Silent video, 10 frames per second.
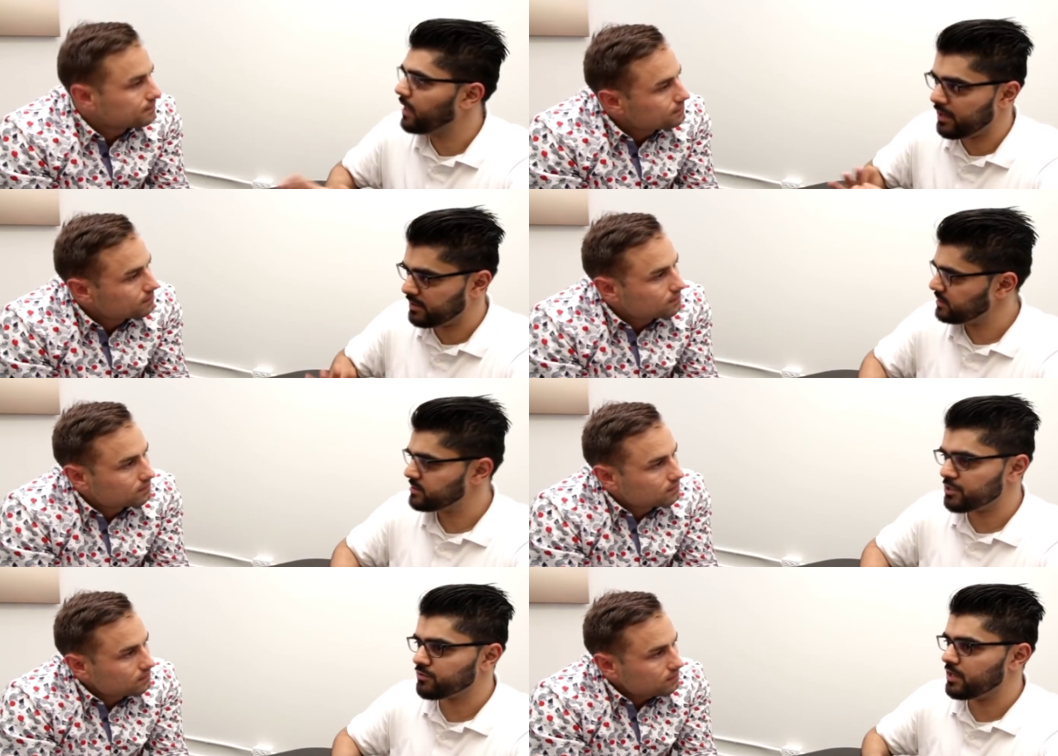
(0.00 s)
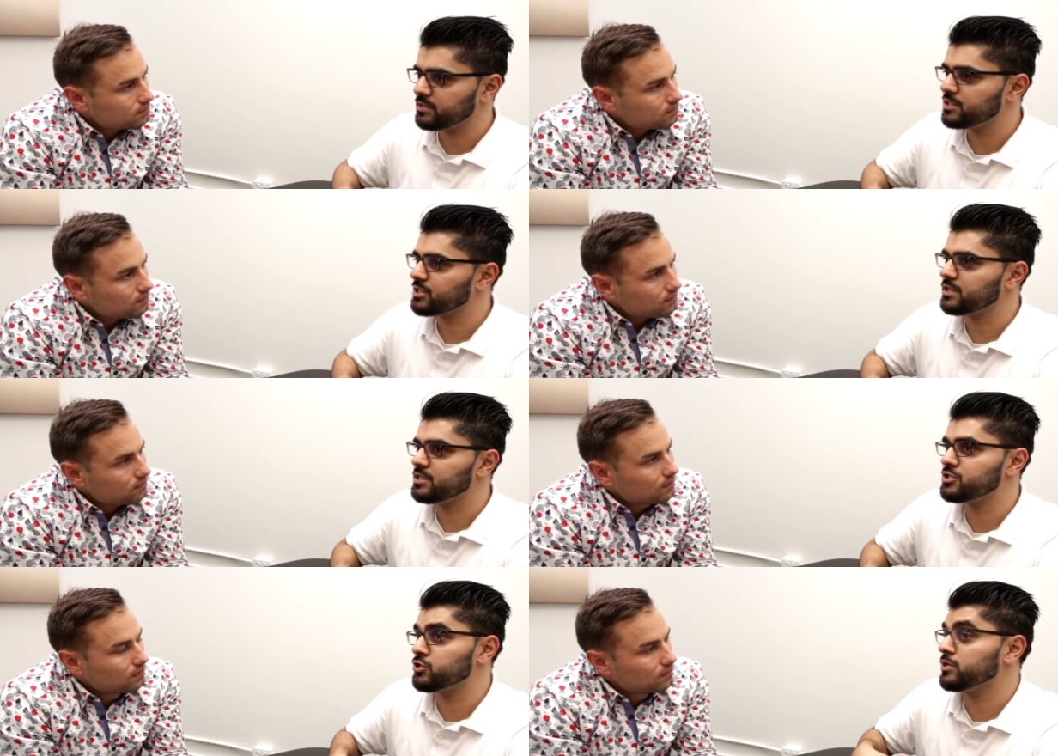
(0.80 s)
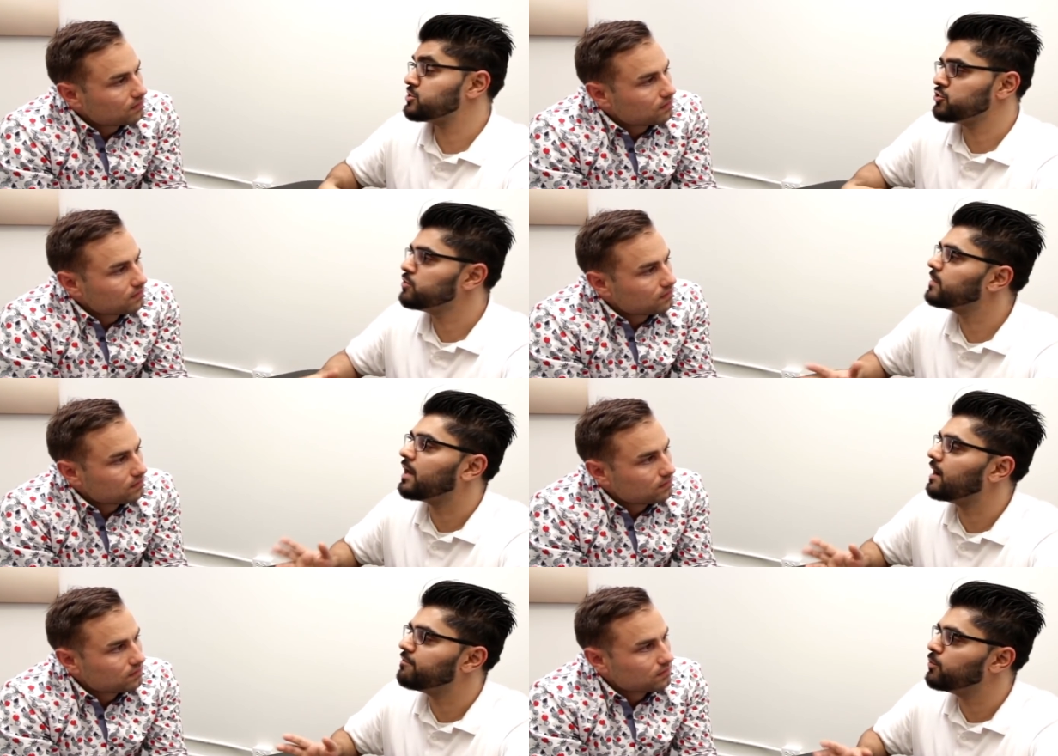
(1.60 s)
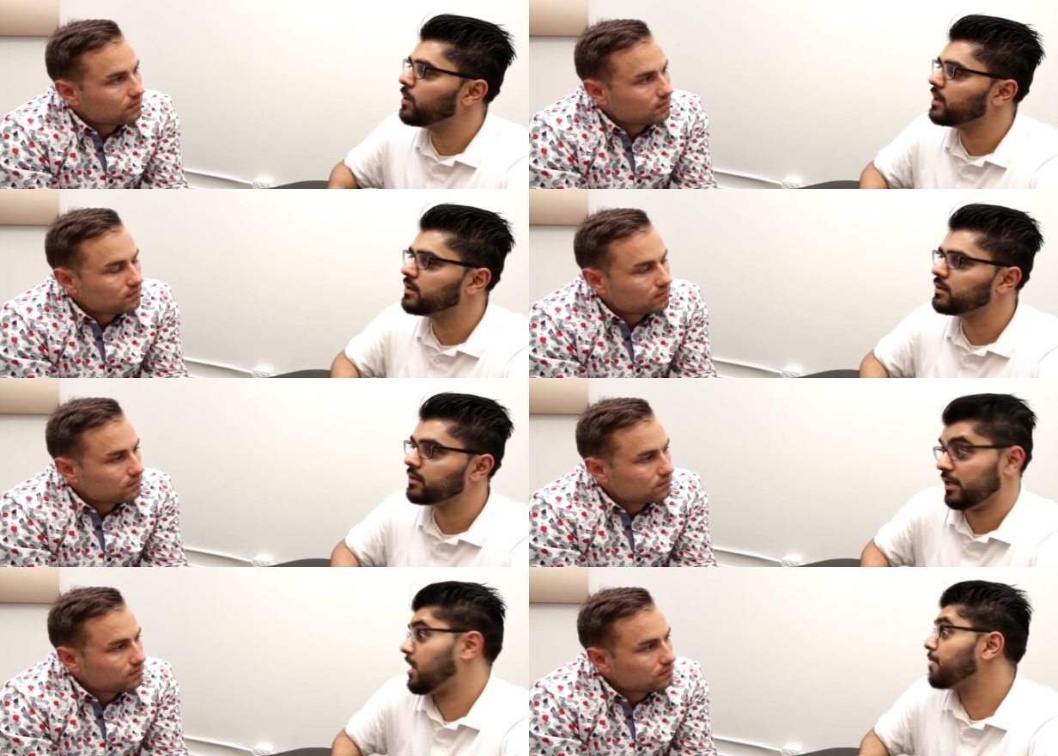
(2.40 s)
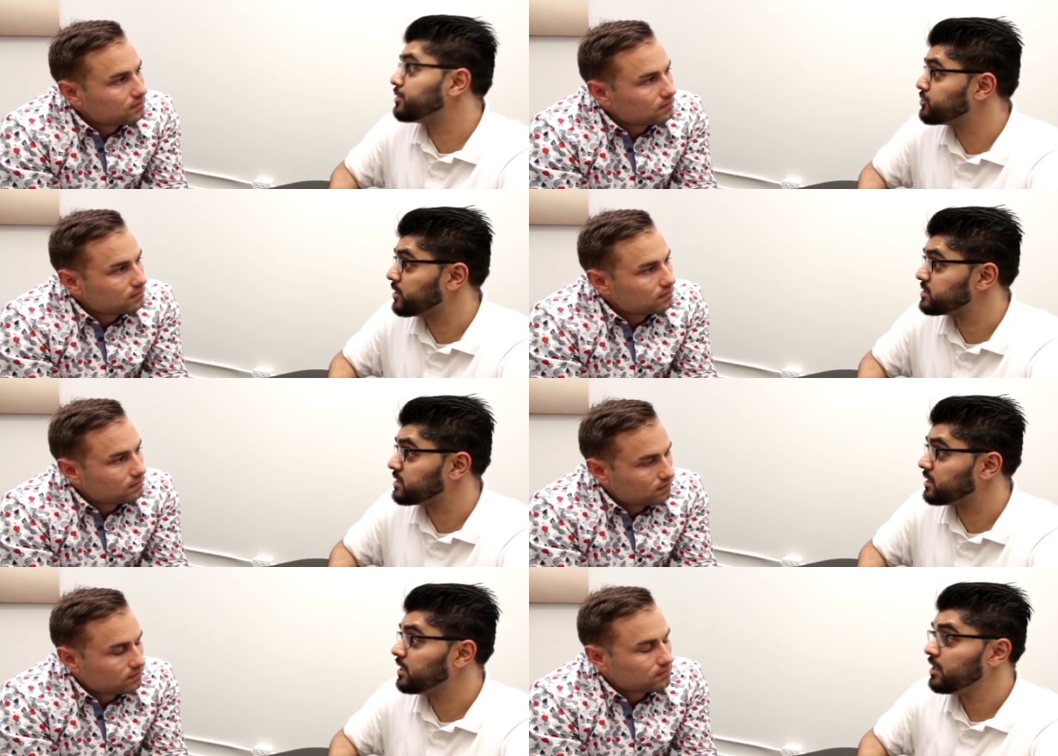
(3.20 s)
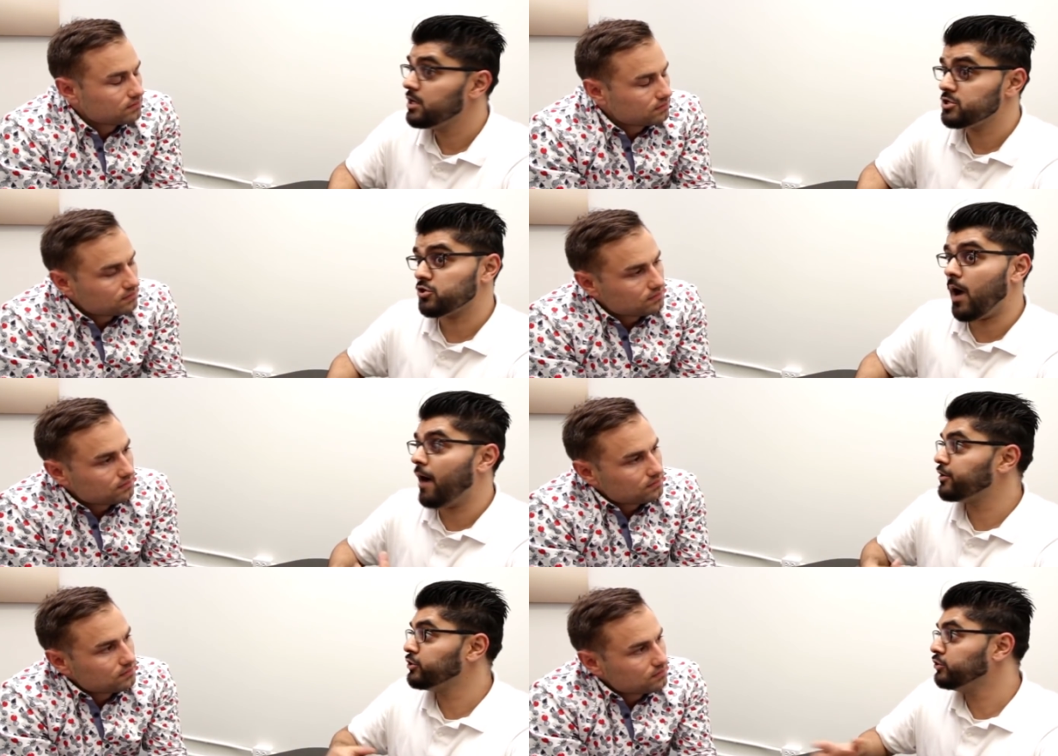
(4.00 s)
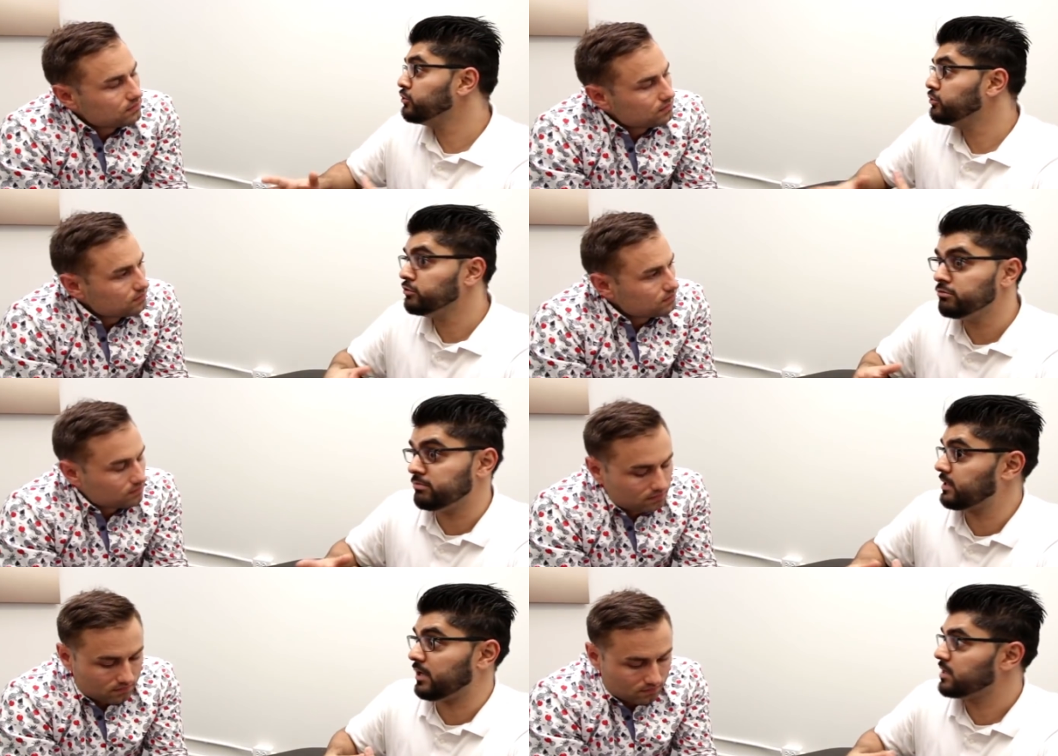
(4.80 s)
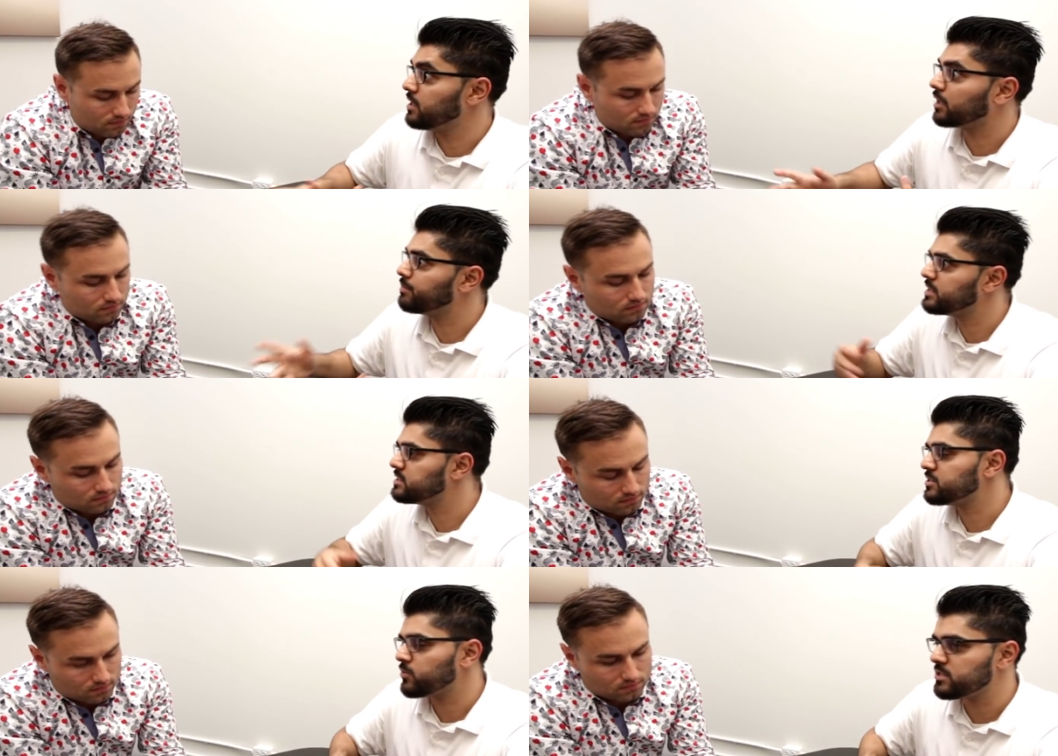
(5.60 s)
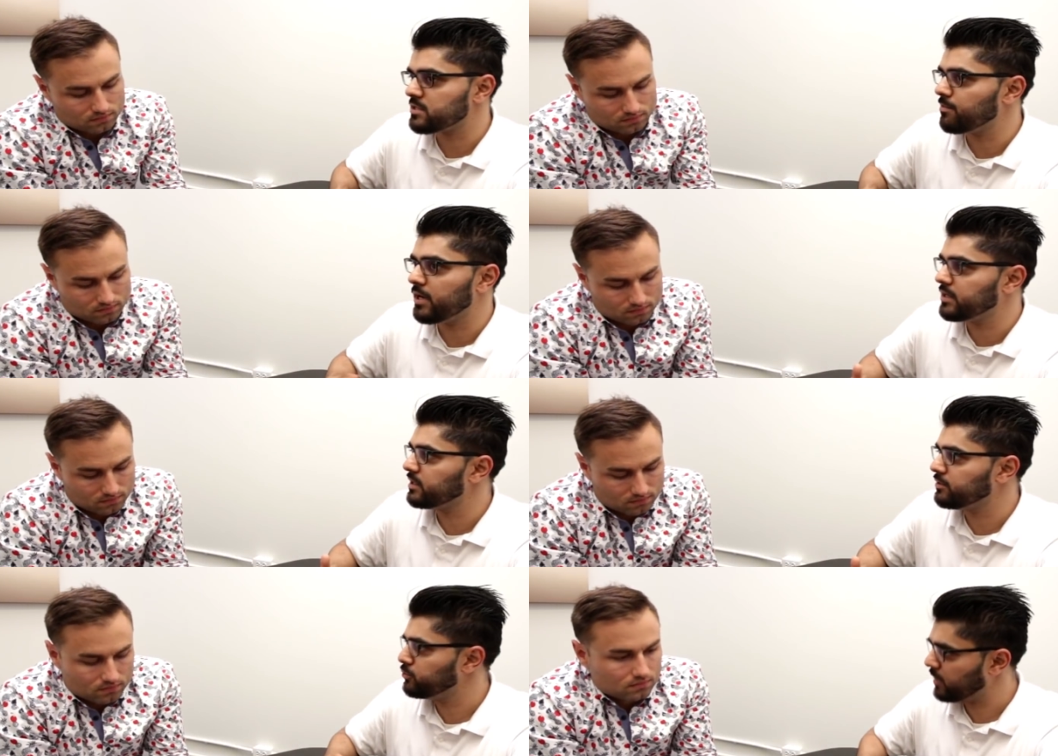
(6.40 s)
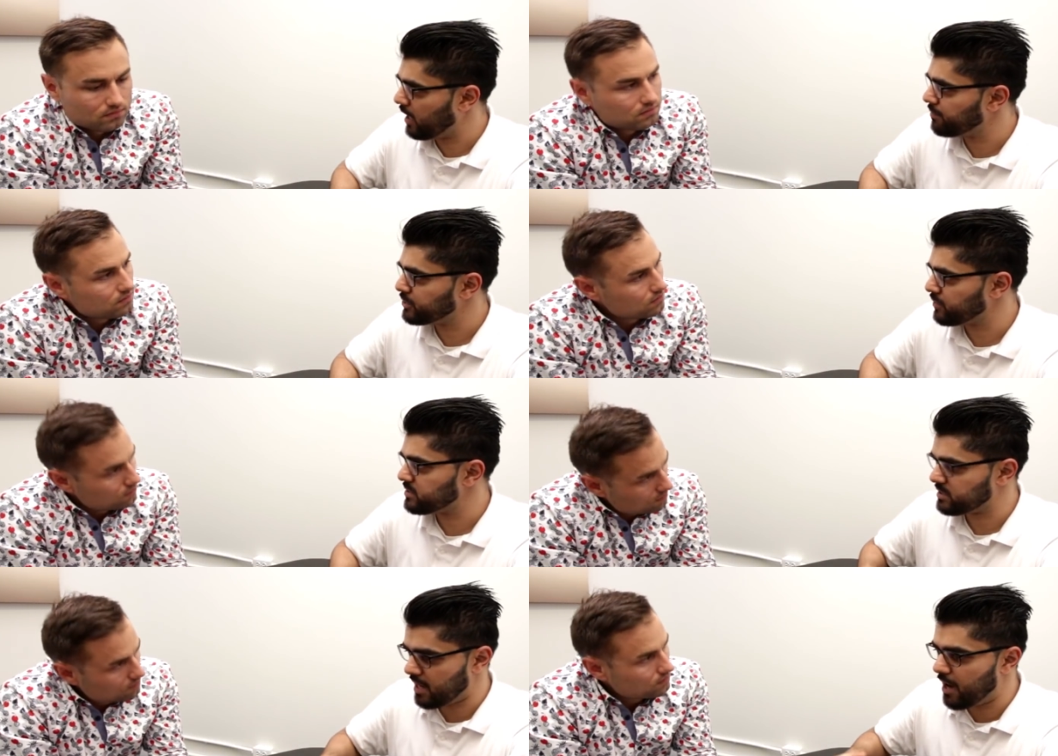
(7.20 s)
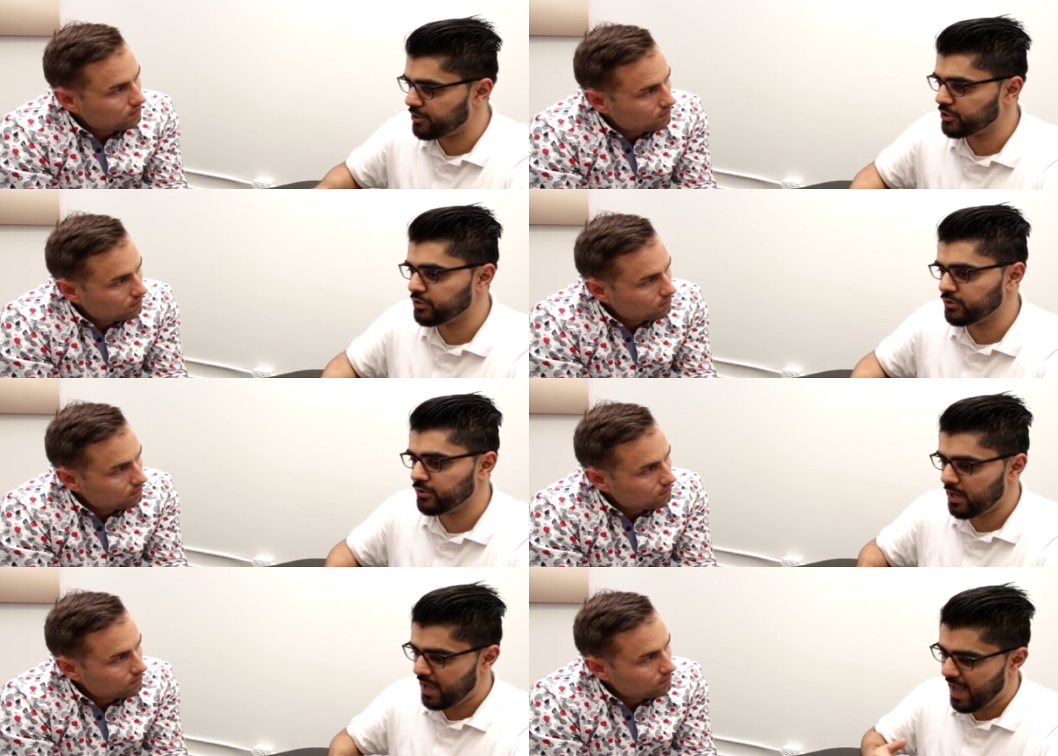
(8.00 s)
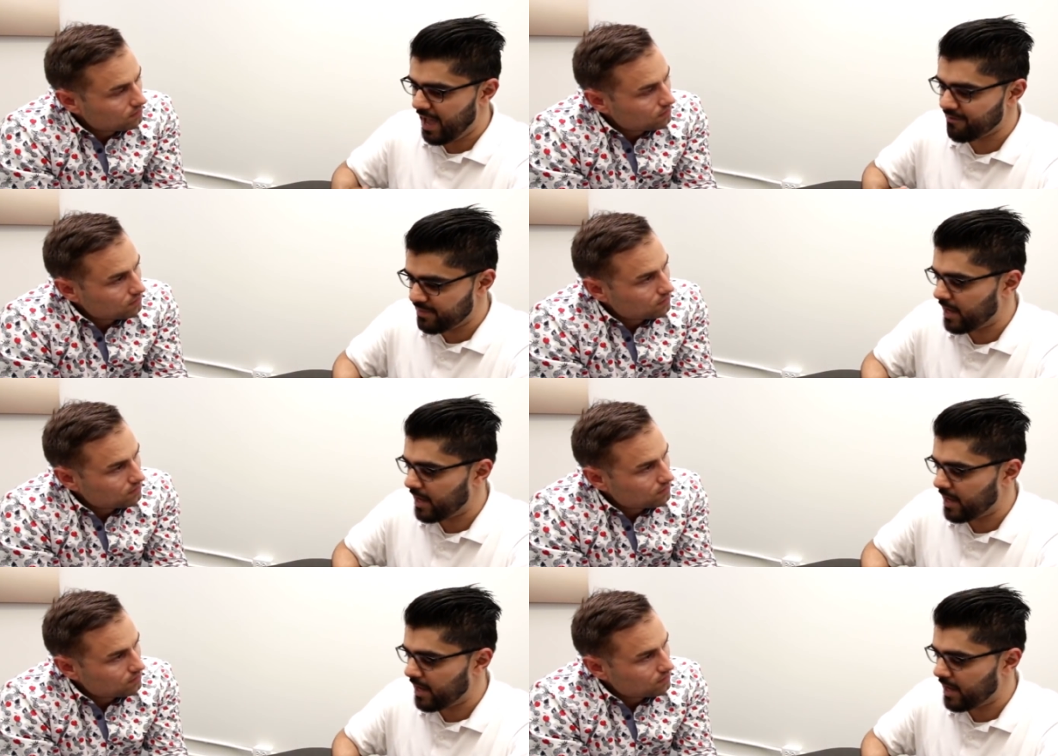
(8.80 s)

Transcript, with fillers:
Speaker 1: behind decentralization is to assume that everyone cannot be trusted. Mm. So how do you conduct business with somebody who can't be trusted? How do you have